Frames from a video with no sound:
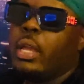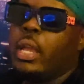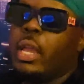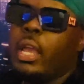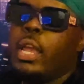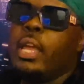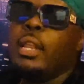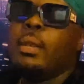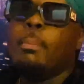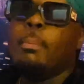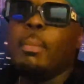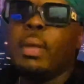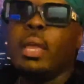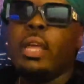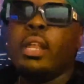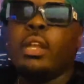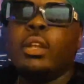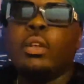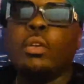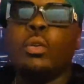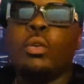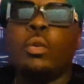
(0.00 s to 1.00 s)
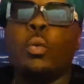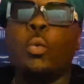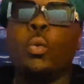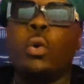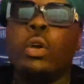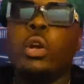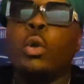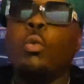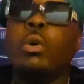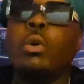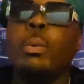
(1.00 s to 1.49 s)
and men
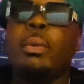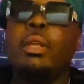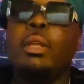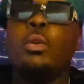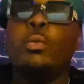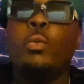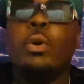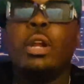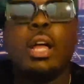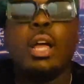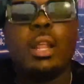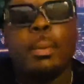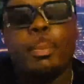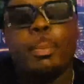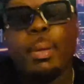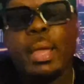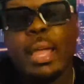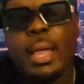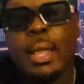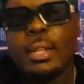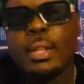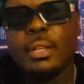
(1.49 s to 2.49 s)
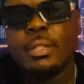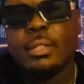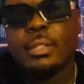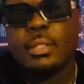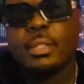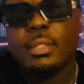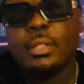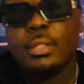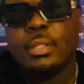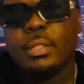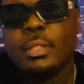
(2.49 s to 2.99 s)
want a woman without a
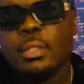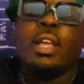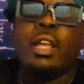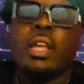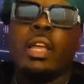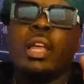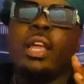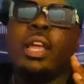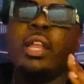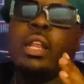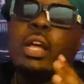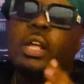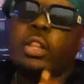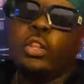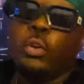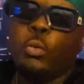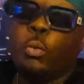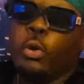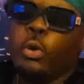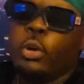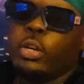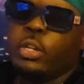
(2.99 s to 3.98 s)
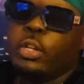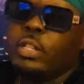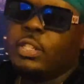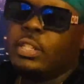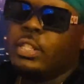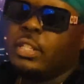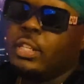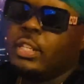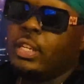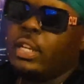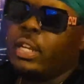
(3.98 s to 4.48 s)
past. In other
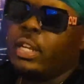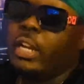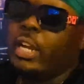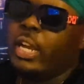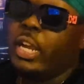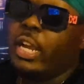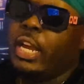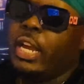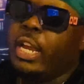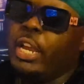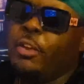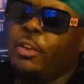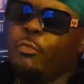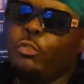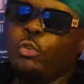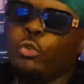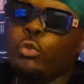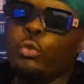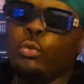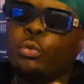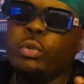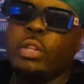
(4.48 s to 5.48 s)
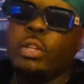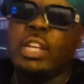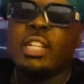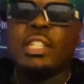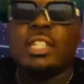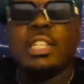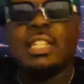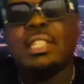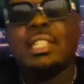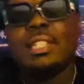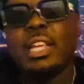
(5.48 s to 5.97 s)
words, if you, let's
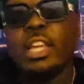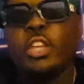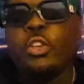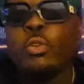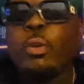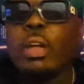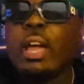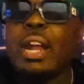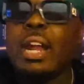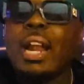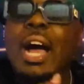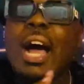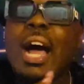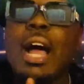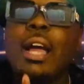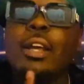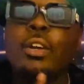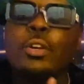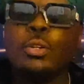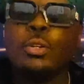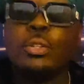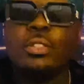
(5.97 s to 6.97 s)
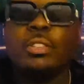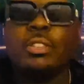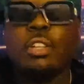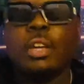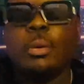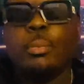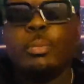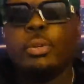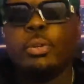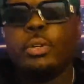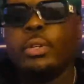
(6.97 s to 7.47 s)
just say you had a hot girl
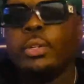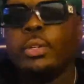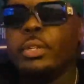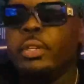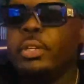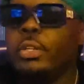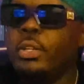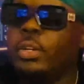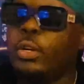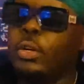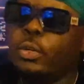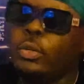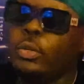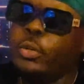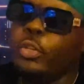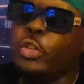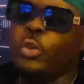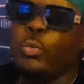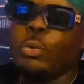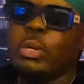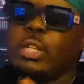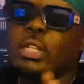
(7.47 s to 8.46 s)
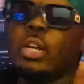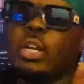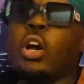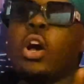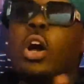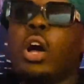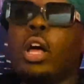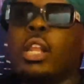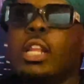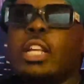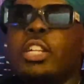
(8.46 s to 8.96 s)
summer, you went to
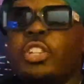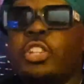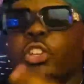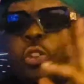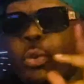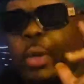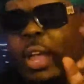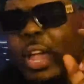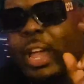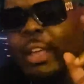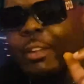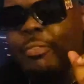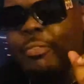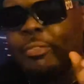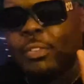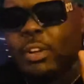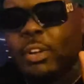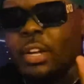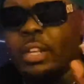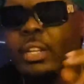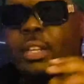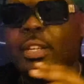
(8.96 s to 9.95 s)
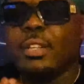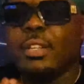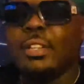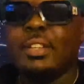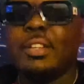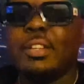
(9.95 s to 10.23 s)
college and you had fun,